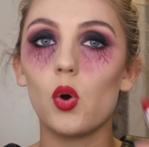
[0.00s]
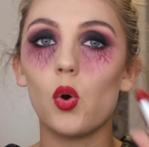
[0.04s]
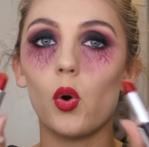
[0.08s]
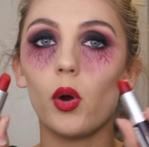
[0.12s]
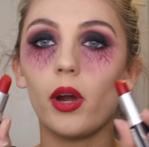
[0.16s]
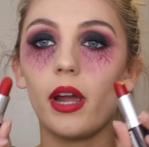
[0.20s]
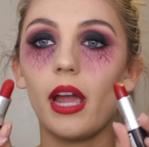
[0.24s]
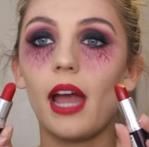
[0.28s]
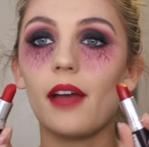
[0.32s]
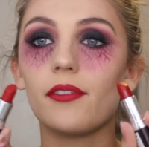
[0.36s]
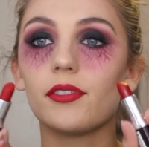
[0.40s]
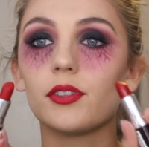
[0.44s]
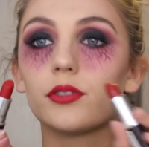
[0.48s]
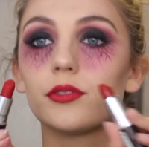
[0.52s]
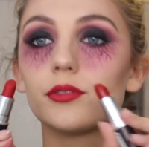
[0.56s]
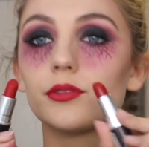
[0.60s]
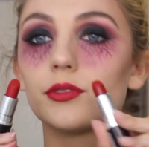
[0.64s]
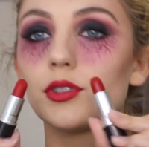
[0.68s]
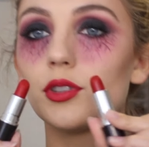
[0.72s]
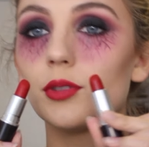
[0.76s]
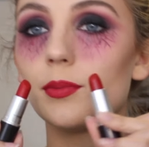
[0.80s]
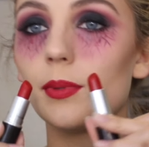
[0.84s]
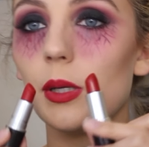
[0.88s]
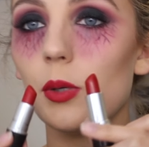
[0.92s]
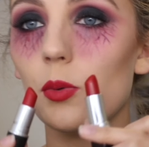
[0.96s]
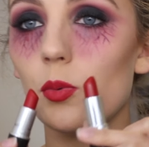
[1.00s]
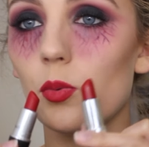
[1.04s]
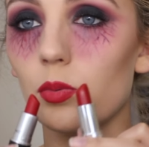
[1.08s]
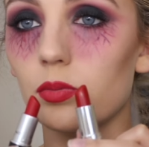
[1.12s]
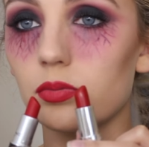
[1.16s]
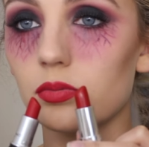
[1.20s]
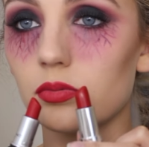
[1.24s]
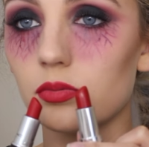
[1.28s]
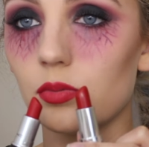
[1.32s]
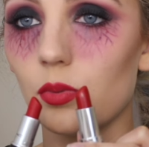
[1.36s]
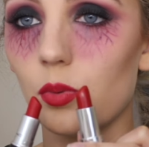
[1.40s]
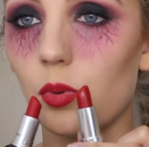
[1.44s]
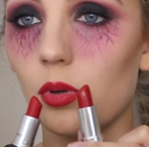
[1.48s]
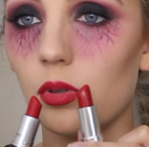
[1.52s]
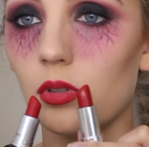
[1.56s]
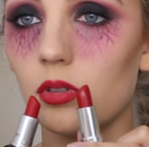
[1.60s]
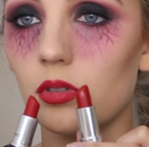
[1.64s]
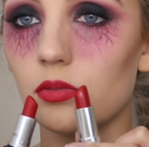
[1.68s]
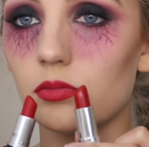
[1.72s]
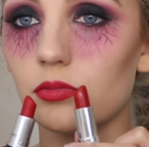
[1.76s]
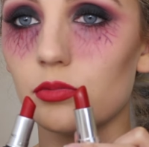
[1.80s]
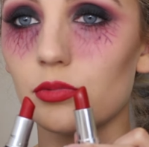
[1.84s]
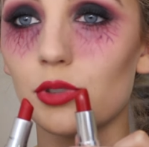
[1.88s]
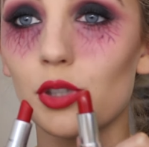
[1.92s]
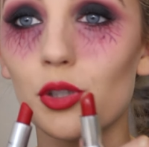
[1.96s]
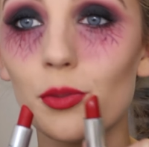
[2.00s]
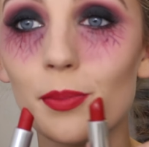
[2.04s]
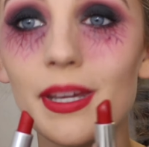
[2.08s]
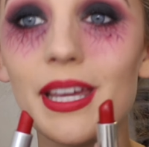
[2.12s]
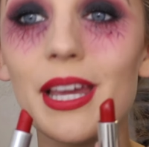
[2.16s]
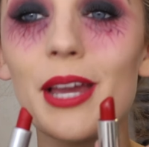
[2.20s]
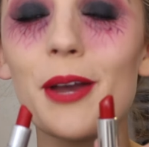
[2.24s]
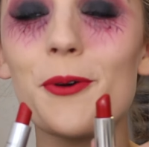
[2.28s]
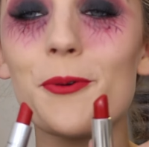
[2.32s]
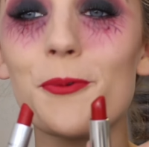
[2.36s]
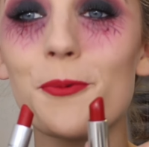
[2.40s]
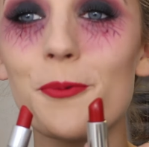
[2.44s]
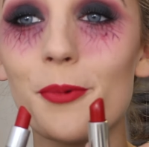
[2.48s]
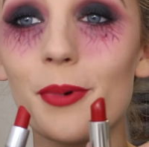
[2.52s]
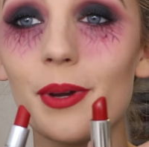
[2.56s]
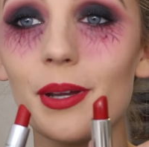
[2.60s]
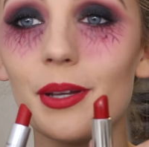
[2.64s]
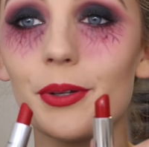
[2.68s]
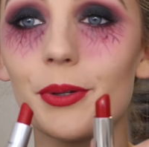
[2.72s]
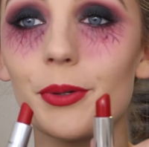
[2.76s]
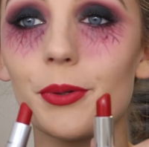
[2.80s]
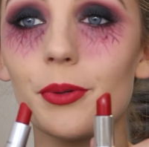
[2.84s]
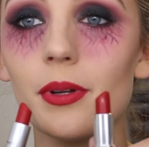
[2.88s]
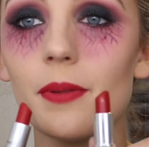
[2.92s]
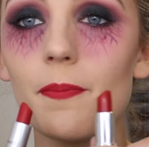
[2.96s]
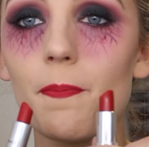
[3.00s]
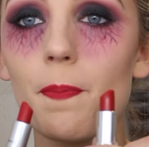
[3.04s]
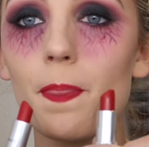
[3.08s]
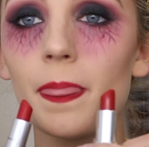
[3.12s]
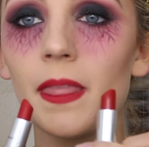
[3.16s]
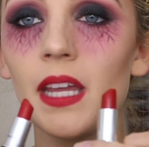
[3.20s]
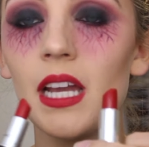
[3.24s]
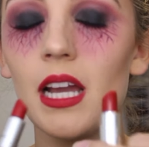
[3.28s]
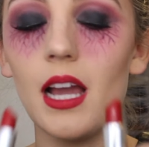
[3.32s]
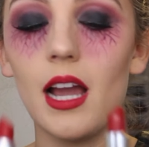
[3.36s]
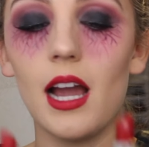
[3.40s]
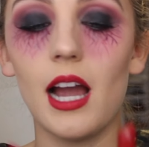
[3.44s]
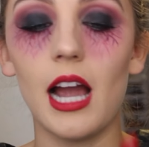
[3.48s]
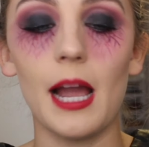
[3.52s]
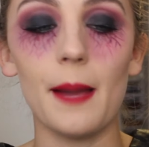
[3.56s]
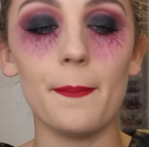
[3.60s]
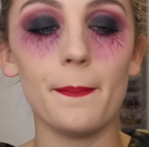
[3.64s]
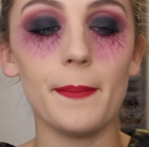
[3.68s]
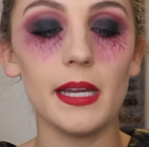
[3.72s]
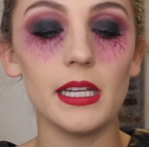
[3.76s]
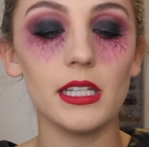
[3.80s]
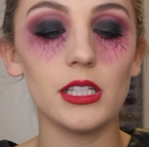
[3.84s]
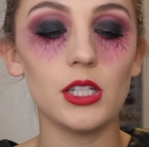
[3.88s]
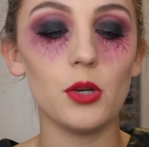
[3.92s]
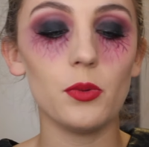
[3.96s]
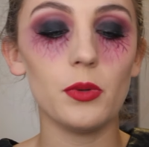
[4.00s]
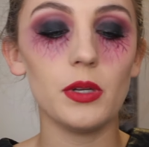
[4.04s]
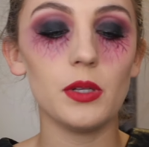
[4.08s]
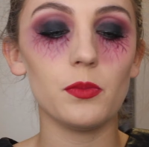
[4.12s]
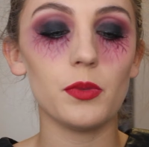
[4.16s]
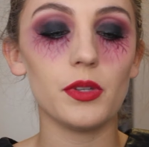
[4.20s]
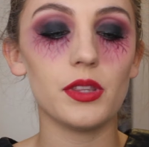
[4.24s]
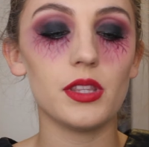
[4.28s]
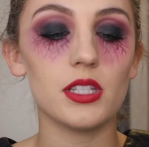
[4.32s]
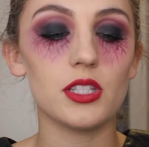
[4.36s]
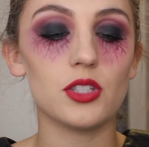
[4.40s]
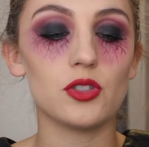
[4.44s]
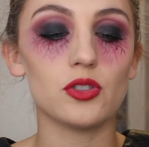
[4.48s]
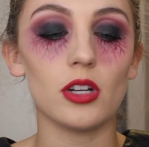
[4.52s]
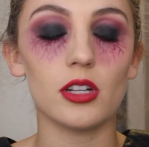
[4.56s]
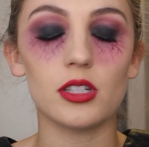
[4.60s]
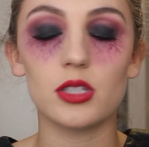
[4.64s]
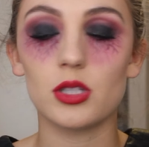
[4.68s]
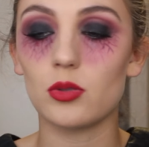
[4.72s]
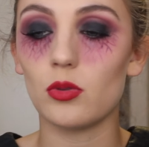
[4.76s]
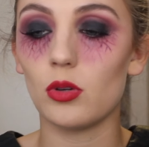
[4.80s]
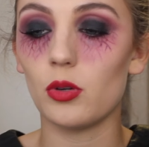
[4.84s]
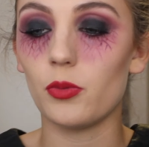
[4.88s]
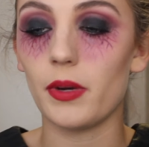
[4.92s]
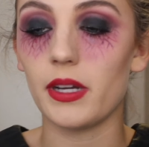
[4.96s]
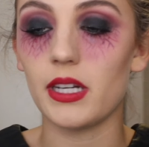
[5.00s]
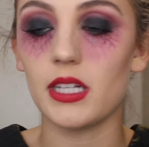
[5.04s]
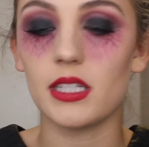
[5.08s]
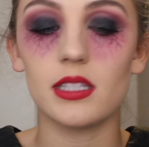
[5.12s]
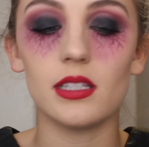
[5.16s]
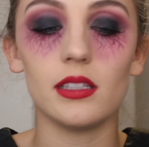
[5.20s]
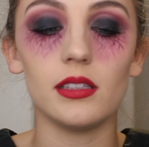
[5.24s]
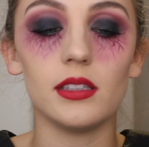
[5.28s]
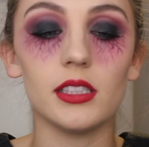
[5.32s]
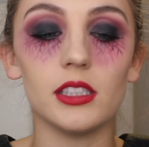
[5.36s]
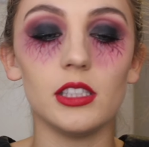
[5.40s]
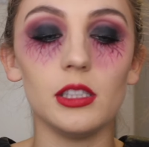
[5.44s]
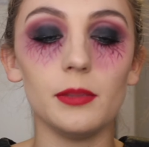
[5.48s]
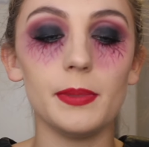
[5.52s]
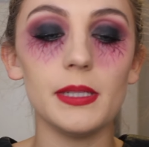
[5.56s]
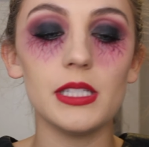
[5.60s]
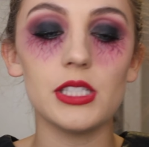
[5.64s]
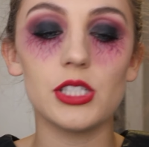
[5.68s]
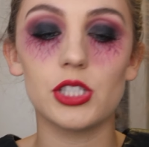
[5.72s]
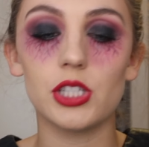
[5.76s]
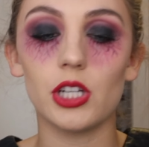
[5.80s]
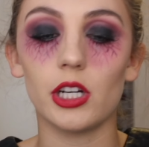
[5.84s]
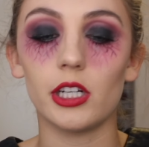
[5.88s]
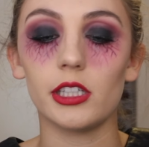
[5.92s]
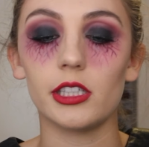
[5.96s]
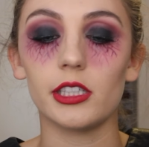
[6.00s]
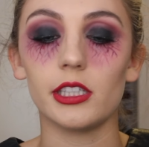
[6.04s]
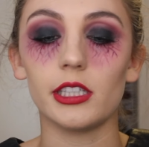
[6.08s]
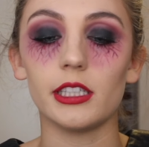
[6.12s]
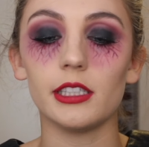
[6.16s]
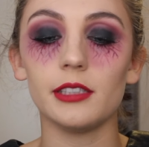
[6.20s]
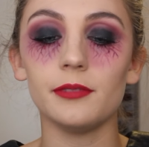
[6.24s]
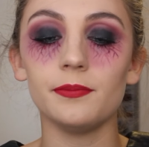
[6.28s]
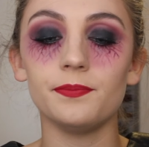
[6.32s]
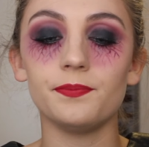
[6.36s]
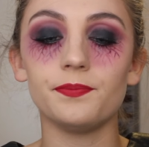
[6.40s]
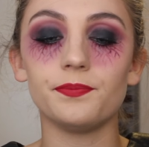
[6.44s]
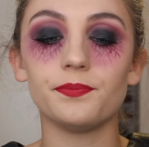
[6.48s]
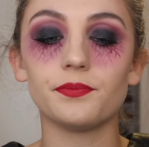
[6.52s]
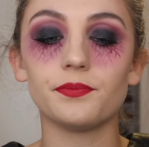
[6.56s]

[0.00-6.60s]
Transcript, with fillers: or I have a Ruby Ruby Woo. I might go in with this drugstore one. It's a little bit darker.